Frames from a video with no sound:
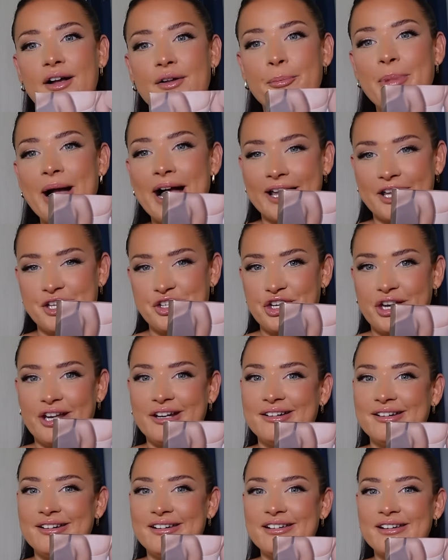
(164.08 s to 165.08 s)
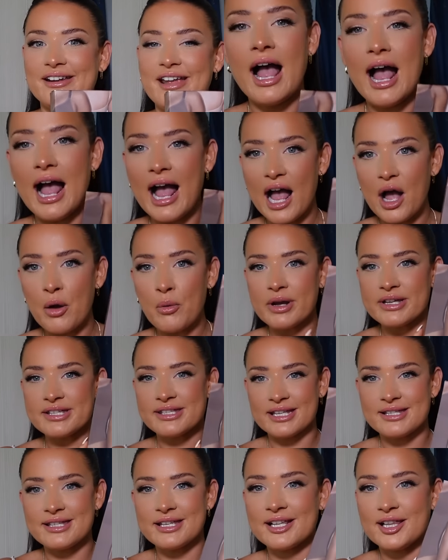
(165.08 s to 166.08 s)
packaging. How
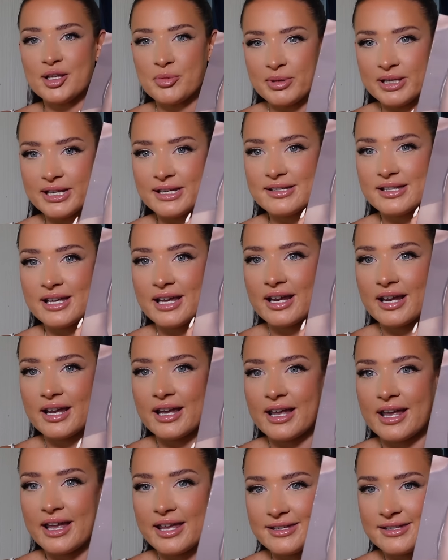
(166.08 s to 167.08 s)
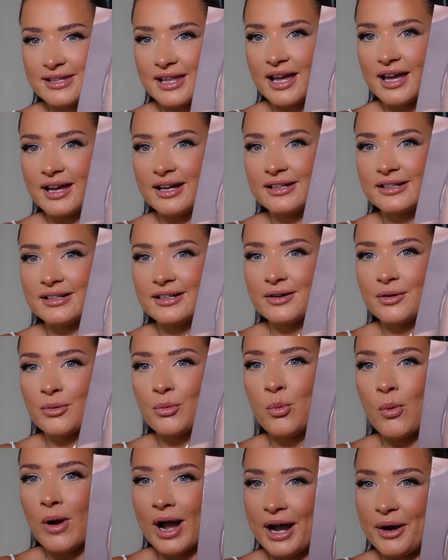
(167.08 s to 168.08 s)
aesthetically pleasing is that?
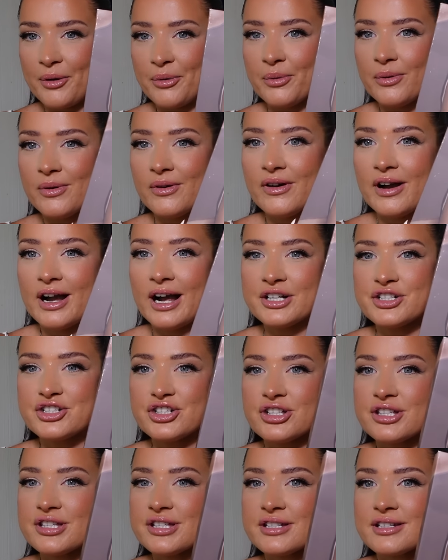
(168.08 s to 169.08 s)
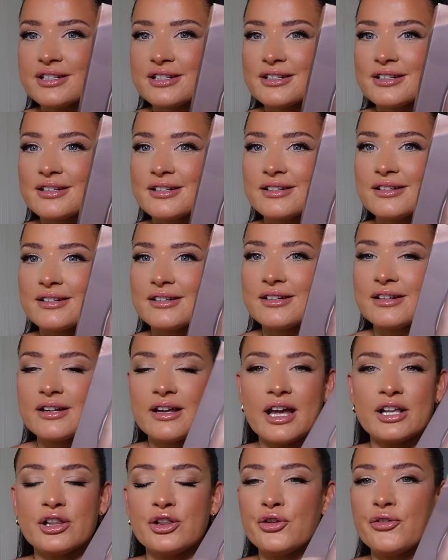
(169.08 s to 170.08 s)
Wow.
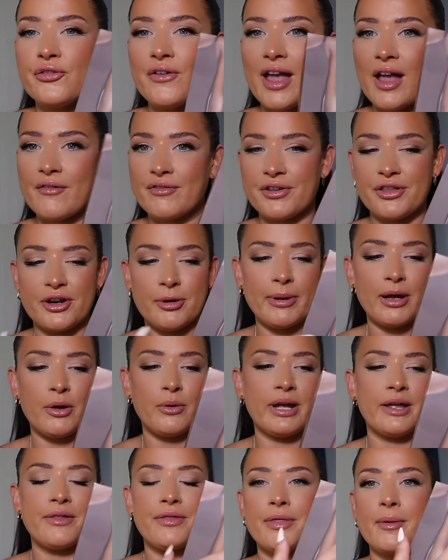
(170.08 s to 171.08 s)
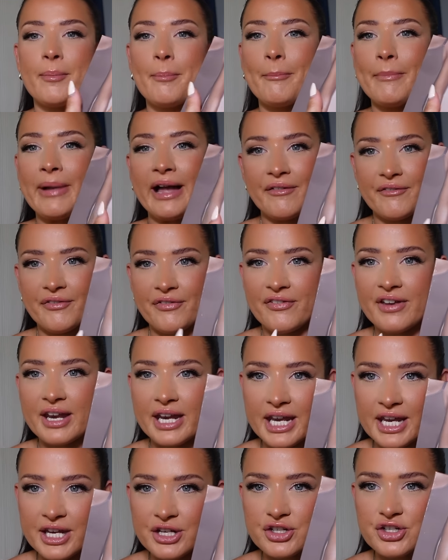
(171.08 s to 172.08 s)
I love everything about it. The matte
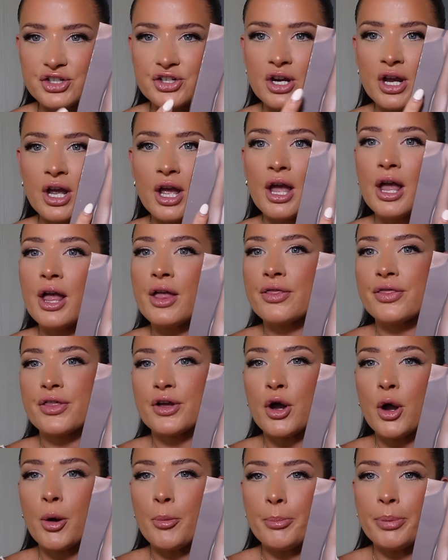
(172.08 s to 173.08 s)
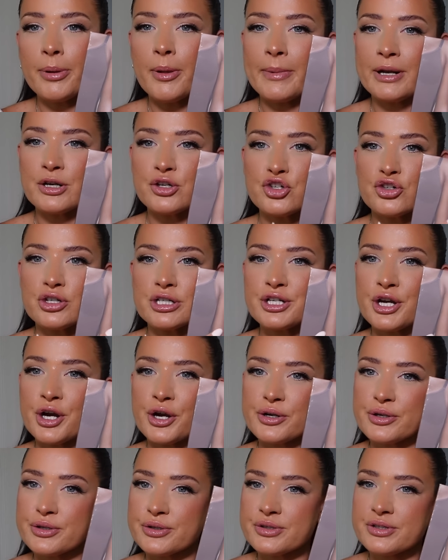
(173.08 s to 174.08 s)
finish, the complementary
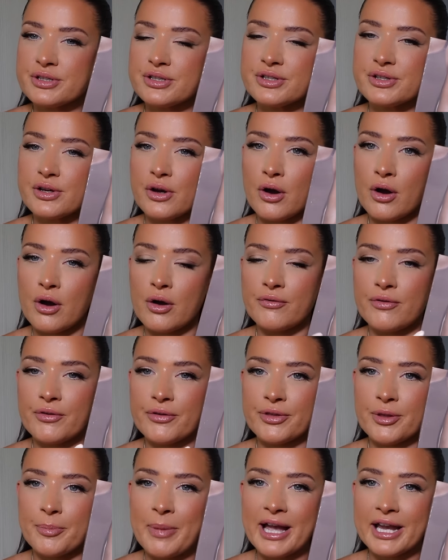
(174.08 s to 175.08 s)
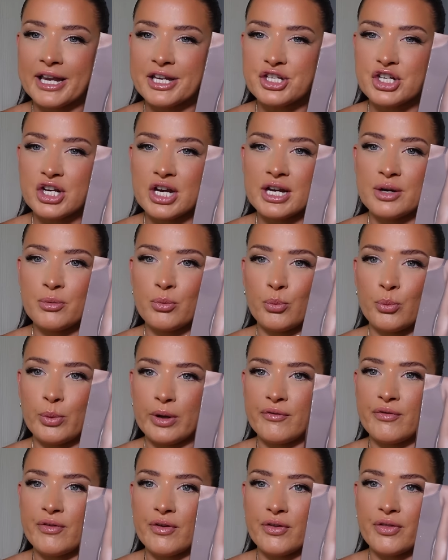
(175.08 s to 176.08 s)
tones of the packaging
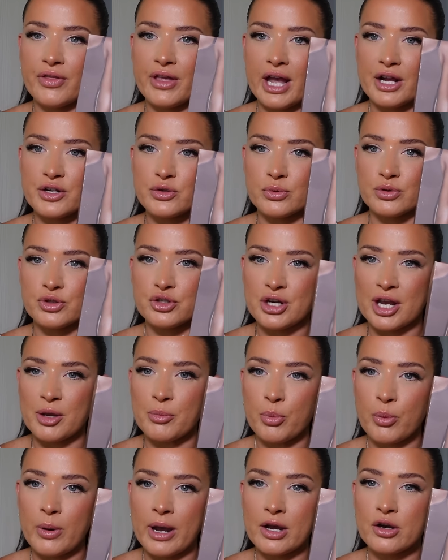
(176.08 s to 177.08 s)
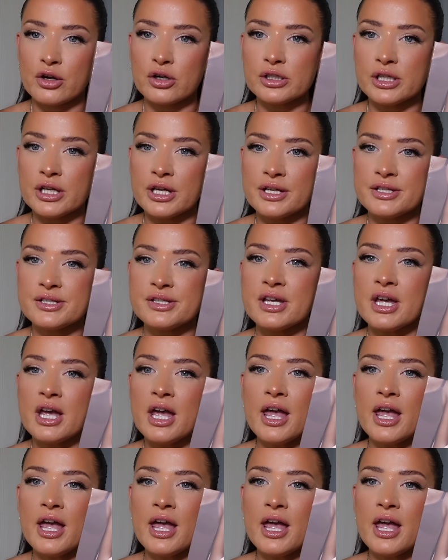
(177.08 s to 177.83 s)
with the actual shapewear colours,